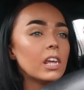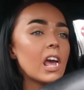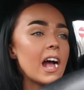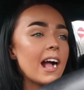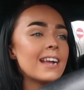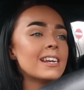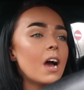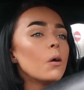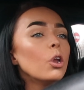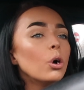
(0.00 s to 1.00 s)
Yeah, and
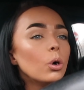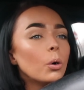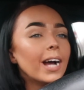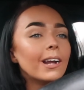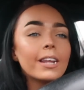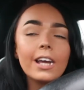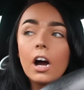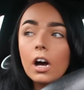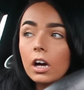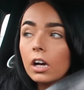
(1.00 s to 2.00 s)
now look where we
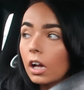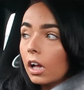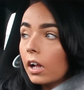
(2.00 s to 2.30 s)
are.